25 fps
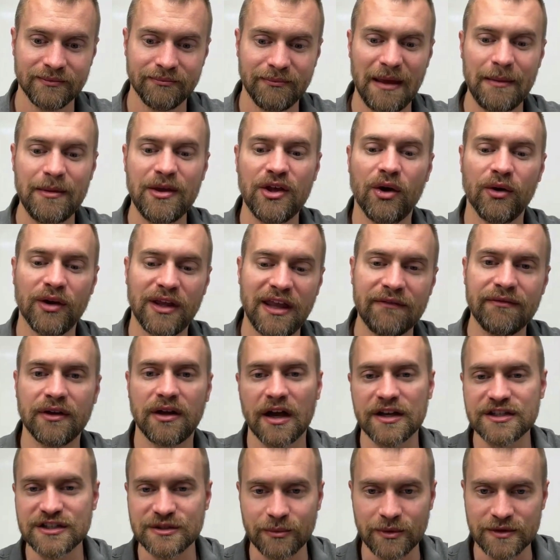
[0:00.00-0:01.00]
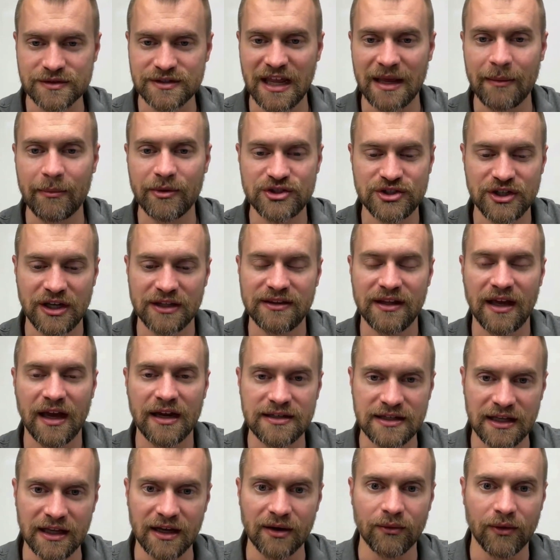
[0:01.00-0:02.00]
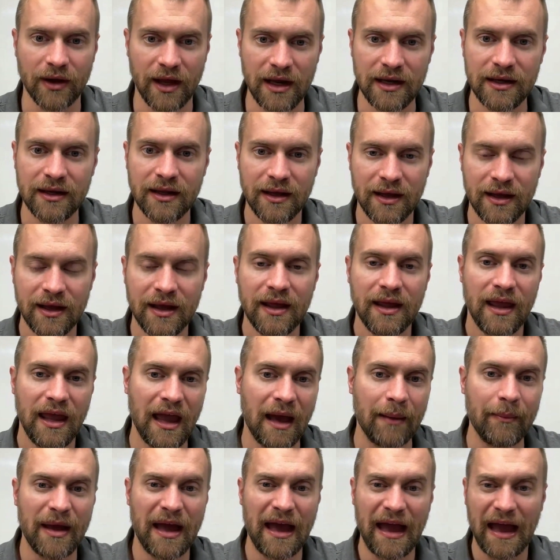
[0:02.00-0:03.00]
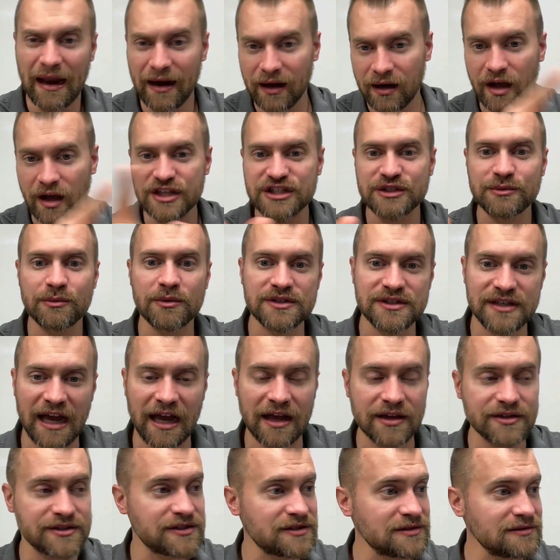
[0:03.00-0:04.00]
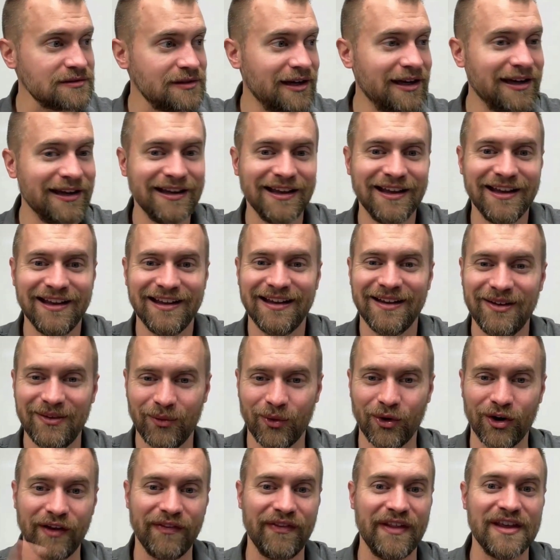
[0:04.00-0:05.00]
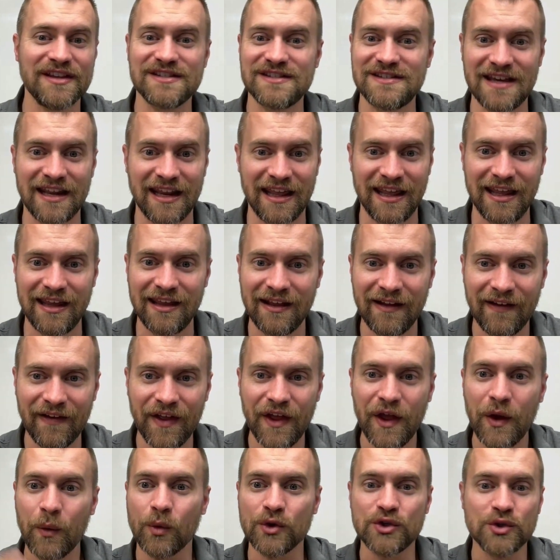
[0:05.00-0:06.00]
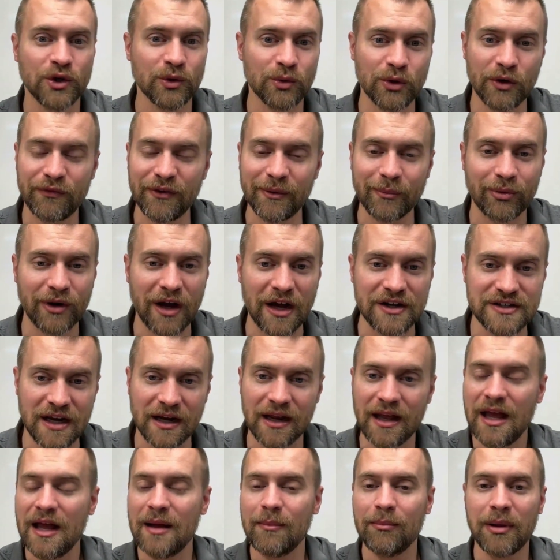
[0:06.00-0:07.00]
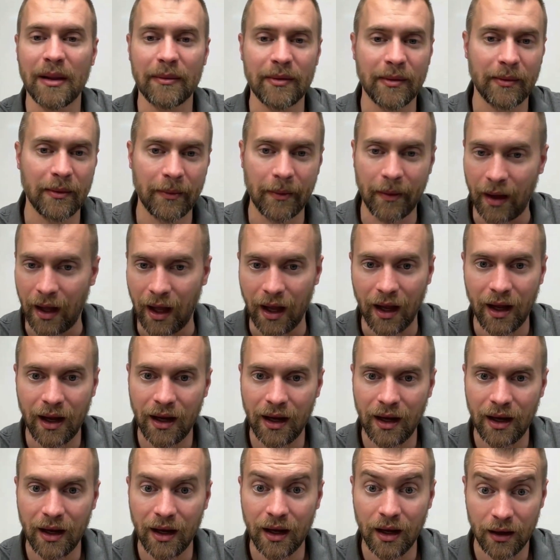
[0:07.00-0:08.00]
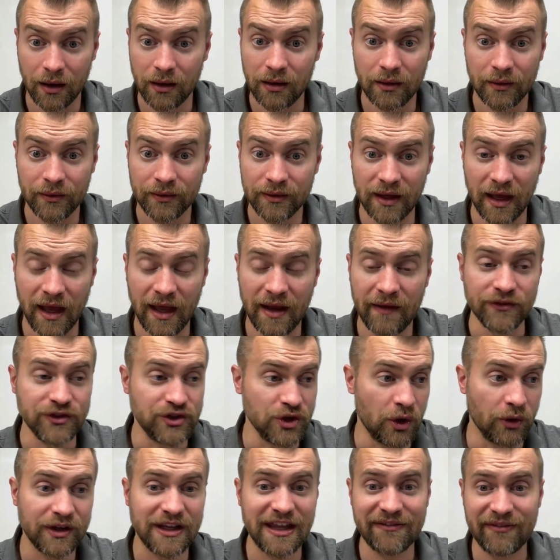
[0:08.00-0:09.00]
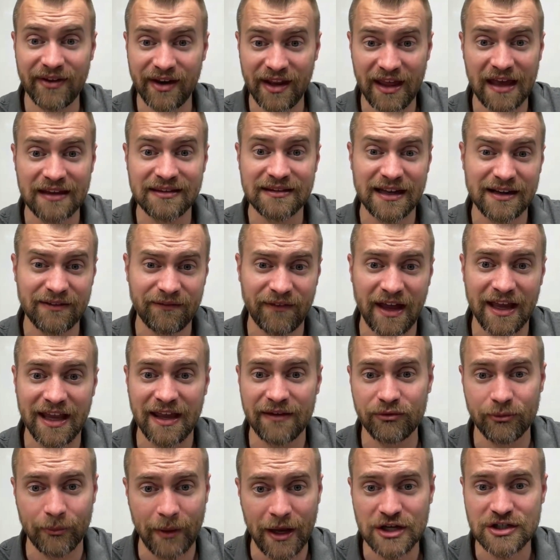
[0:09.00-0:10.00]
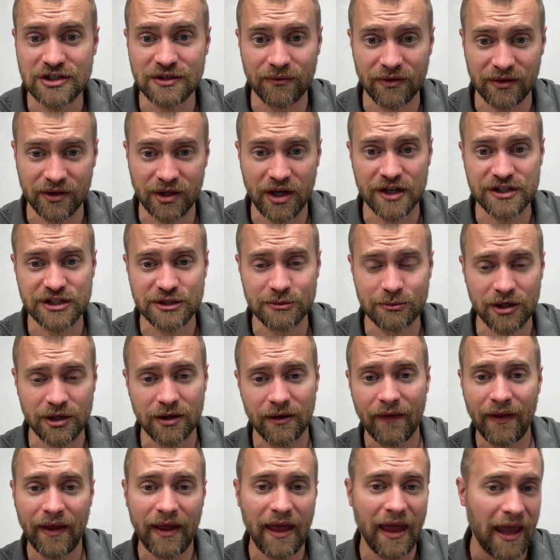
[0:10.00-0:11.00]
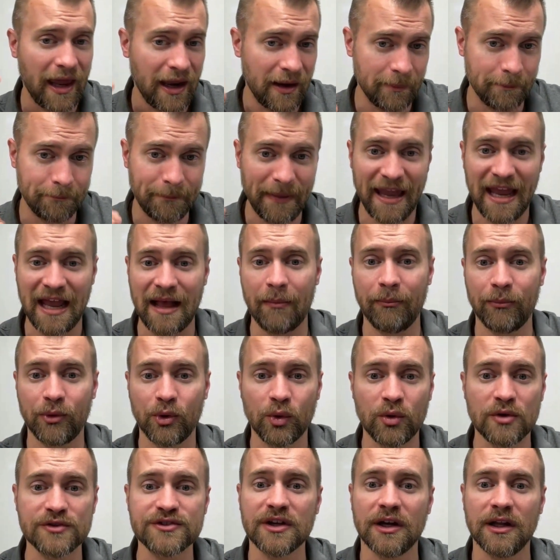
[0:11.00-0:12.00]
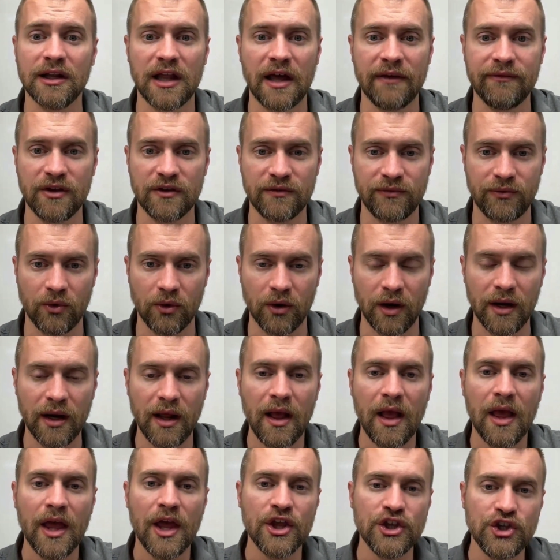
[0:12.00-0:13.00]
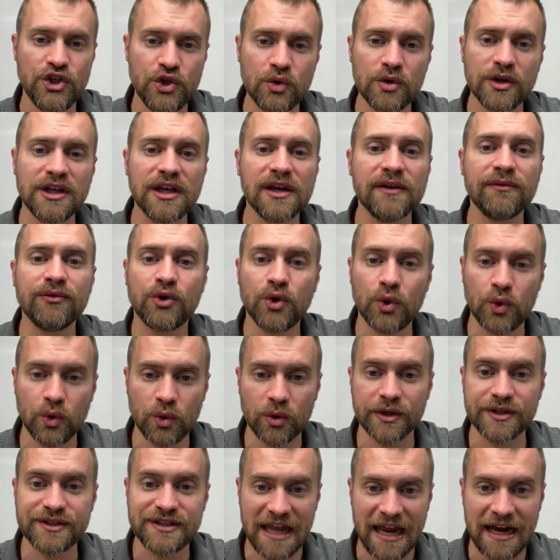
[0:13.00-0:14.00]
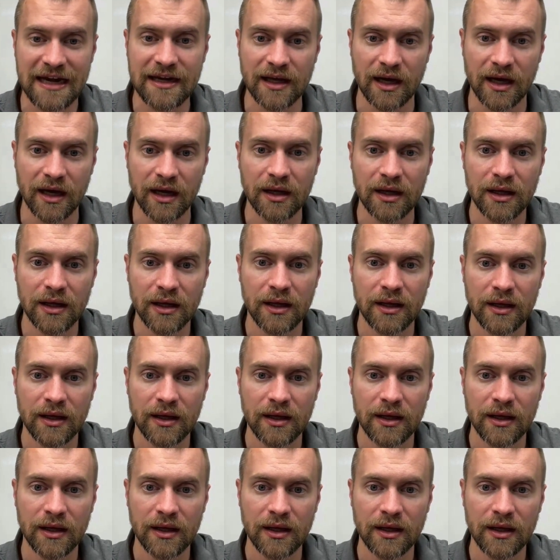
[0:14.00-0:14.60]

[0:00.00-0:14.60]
Maybe you don't give the customer's name, but you get the idea, right? Hey, I'm at a customer's house. We're in this city. We're doing a roofing project. Blah, blah, blah, blah. Okay? Don't give any identifying information for the customer, and bam, Google's going to love you for it. You give Google data,